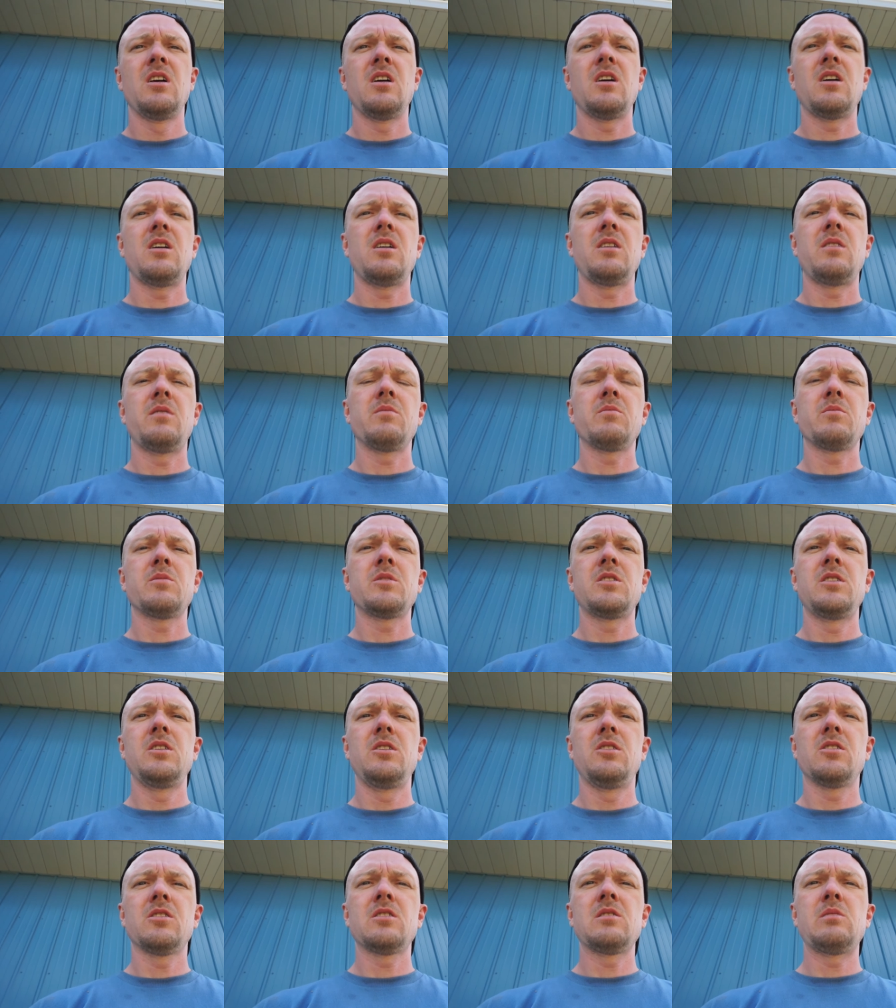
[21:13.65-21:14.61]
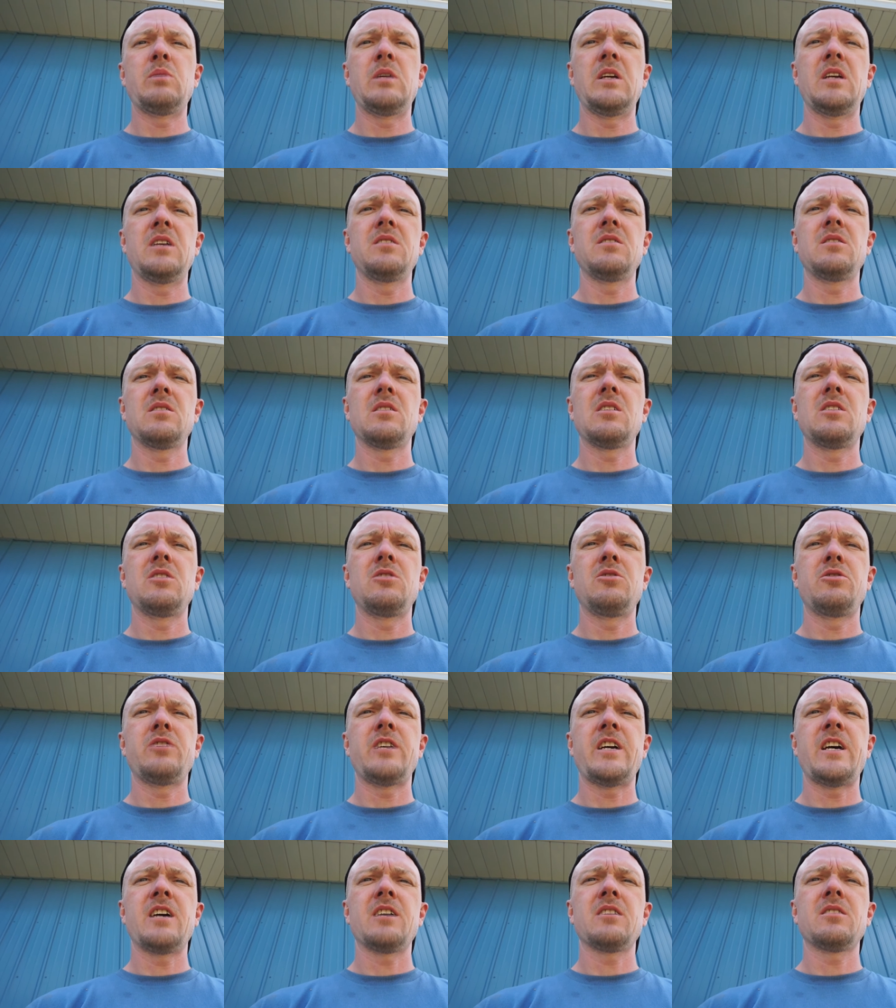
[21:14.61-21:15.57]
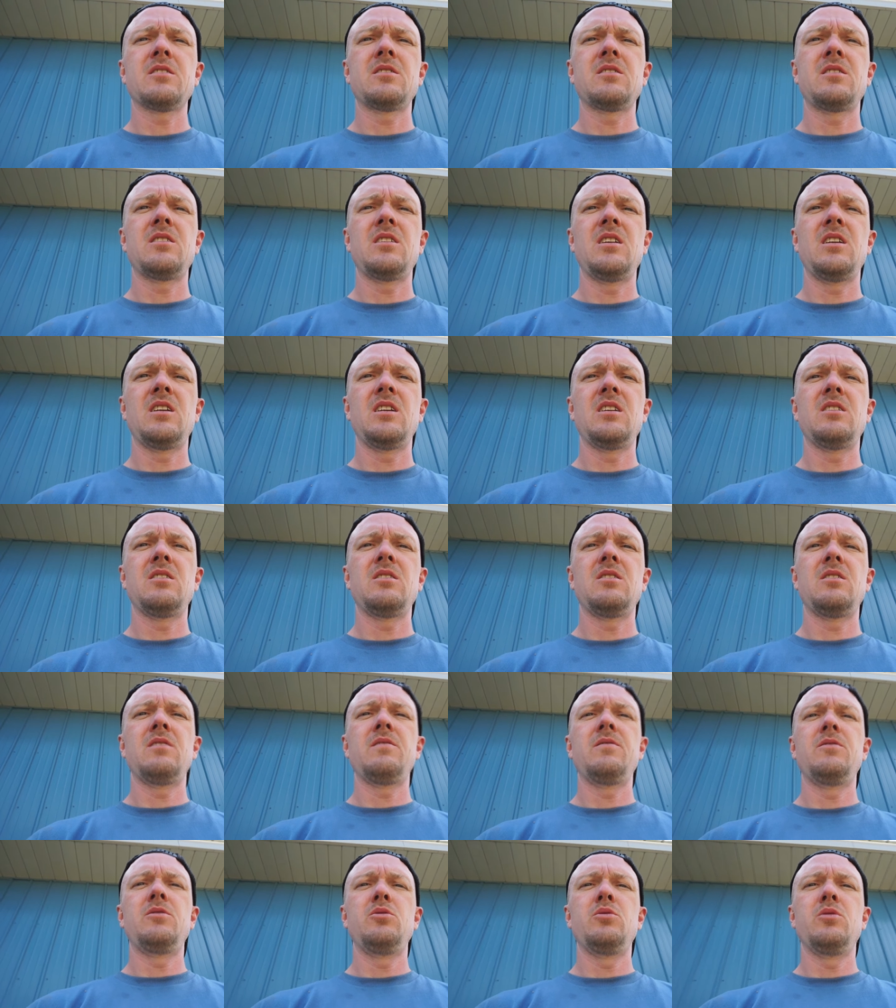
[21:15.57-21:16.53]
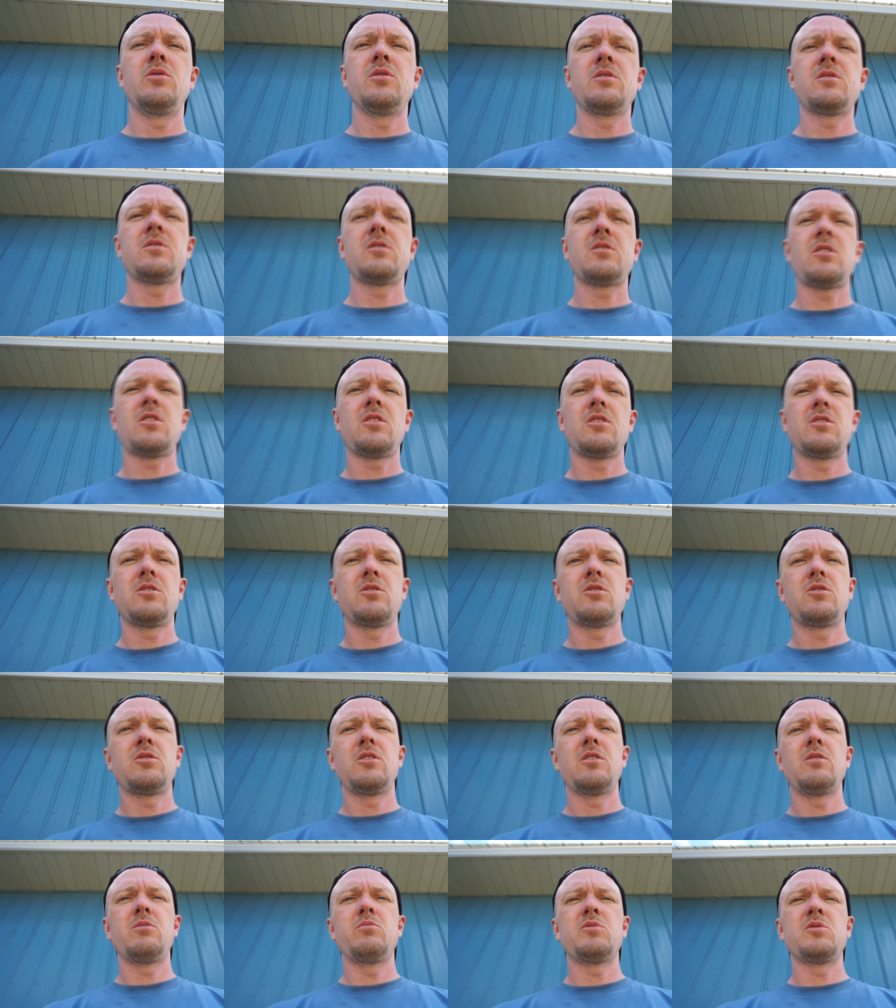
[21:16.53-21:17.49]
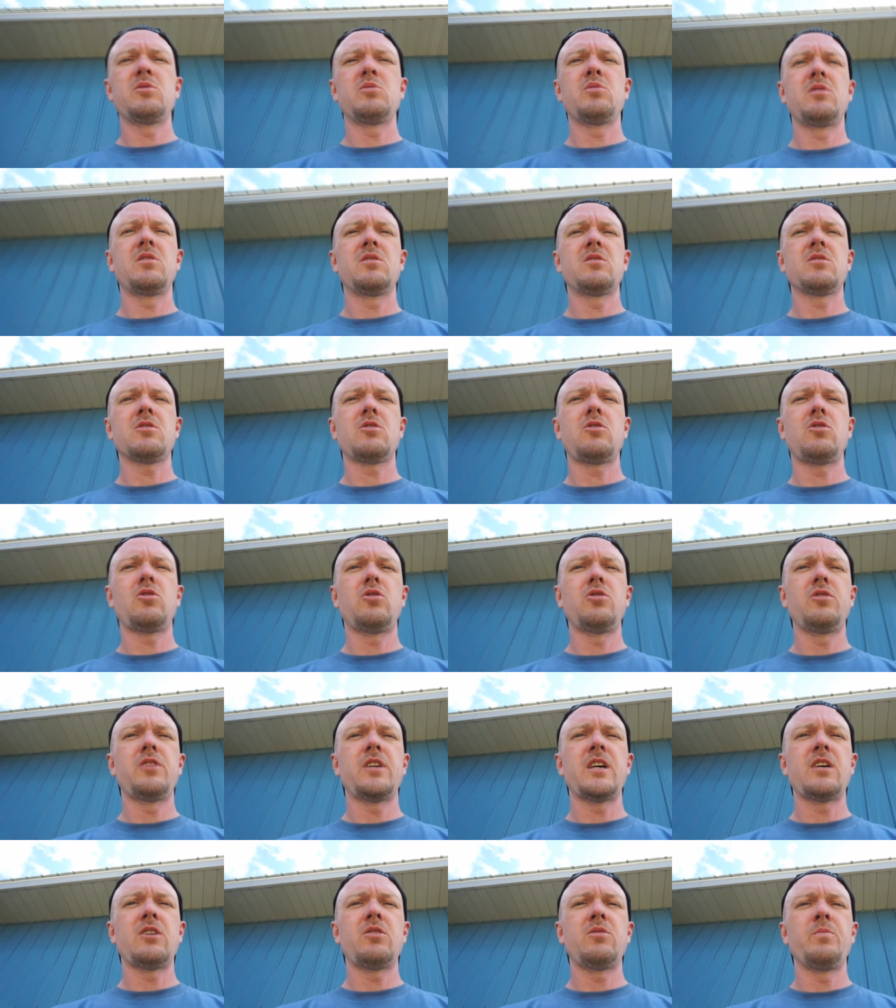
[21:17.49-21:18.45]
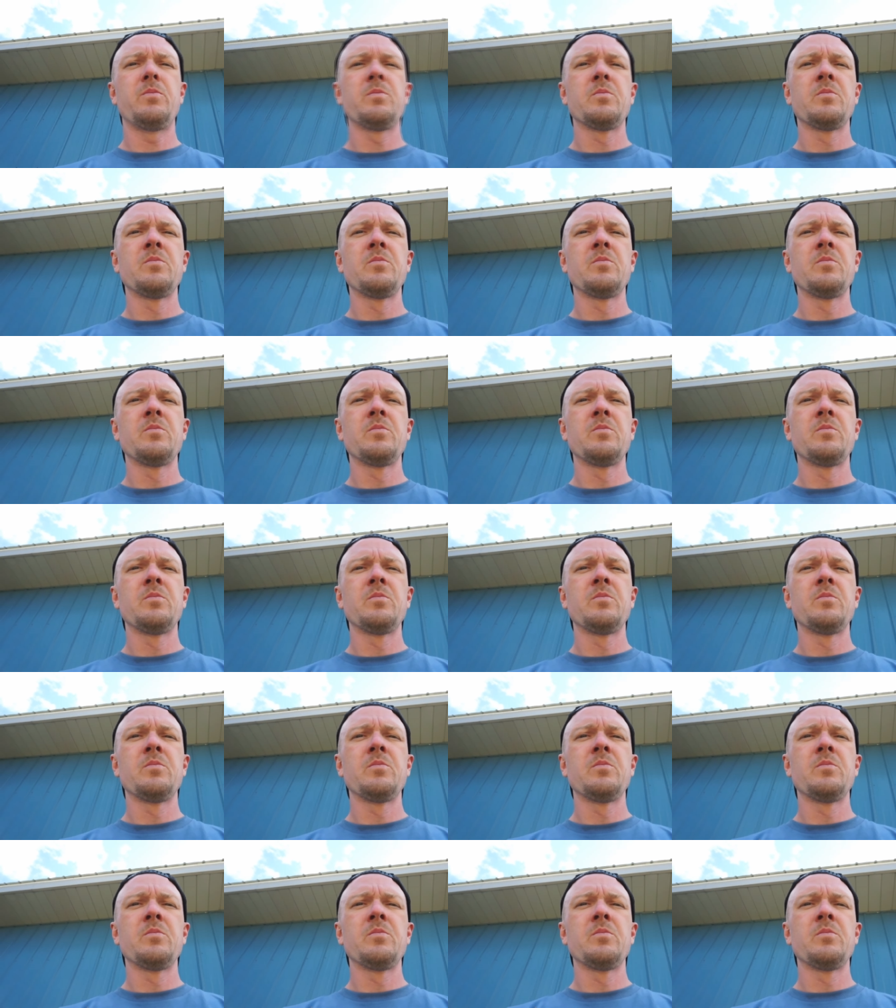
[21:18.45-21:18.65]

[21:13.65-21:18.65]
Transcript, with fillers: Uh, steel expands and contracts and if you install the trims when it's cold out,